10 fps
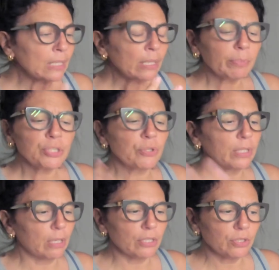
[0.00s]
But you can
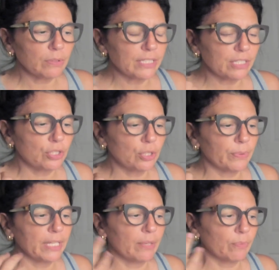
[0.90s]
also listen to
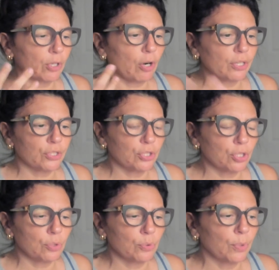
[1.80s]
it in regards
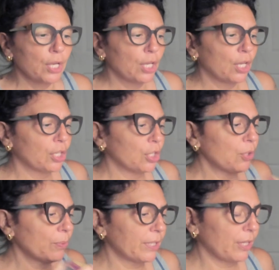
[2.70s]
to
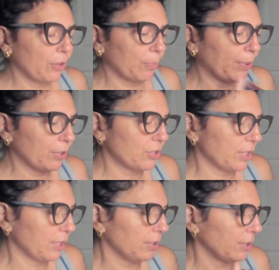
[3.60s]
you and another
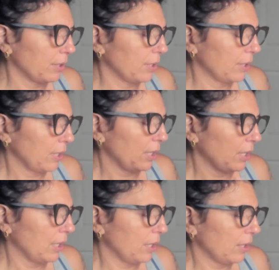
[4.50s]
person.
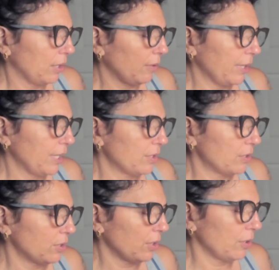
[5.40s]
All right,
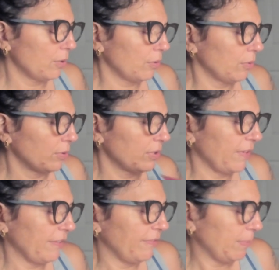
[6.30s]
so
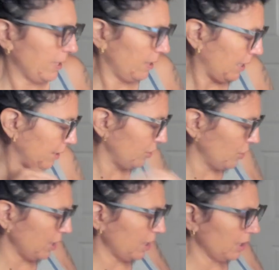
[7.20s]
divine feminine
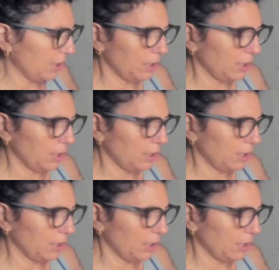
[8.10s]
energy,